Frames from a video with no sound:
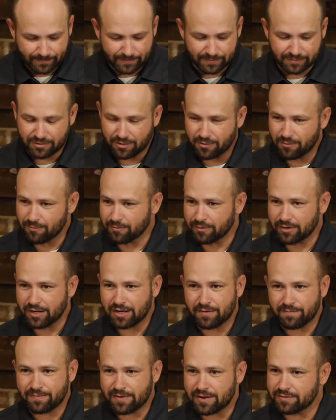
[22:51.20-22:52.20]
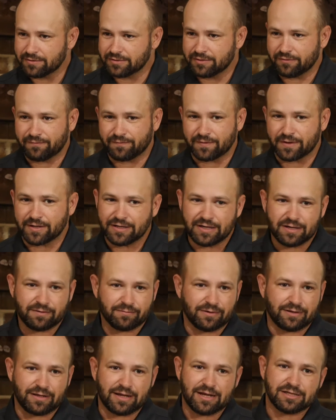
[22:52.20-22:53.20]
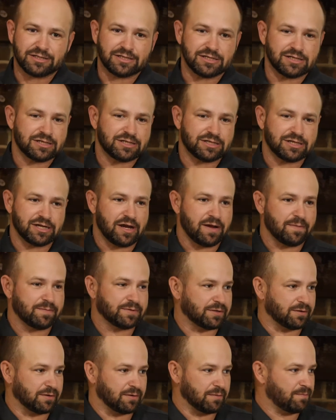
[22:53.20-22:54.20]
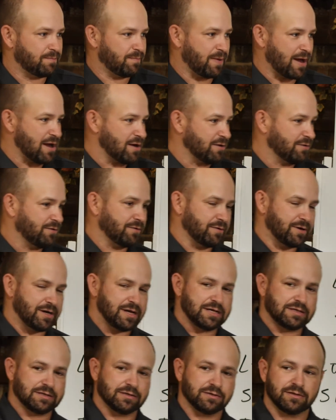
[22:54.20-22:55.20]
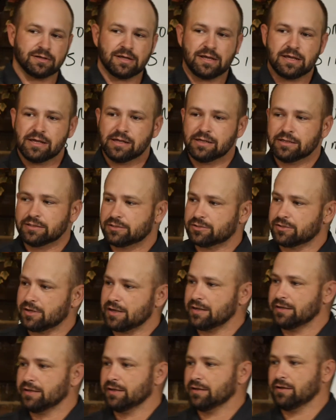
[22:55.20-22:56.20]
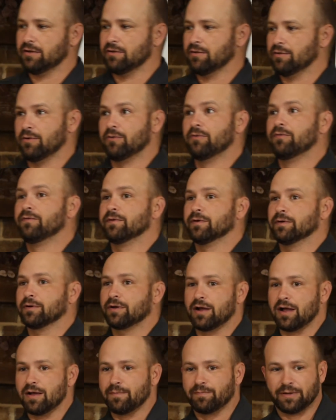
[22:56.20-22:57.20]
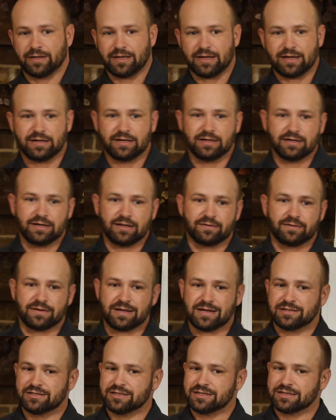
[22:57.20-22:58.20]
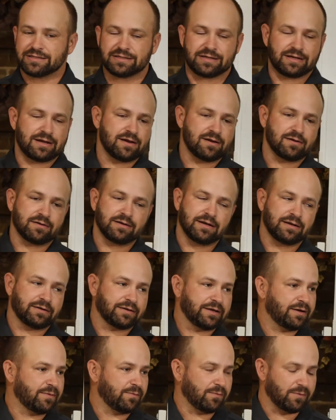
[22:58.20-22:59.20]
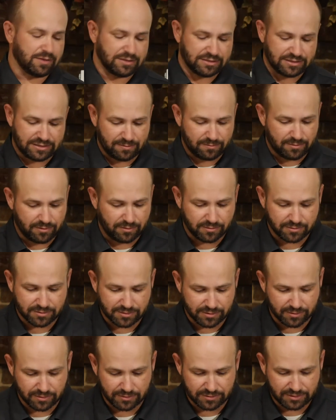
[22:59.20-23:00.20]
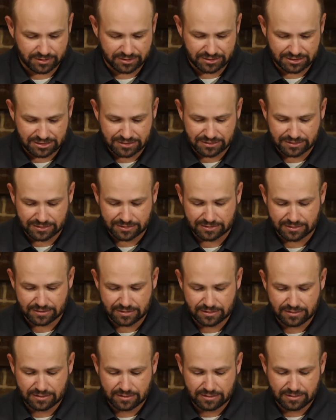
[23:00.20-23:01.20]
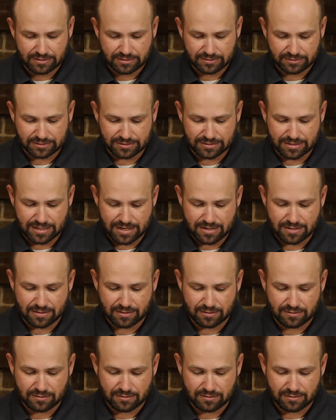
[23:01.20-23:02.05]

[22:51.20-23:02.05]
No worrying about defining relationships or boundaries or trying to overcomplicate anything. Just how can I lead them one step closer to Jesus today?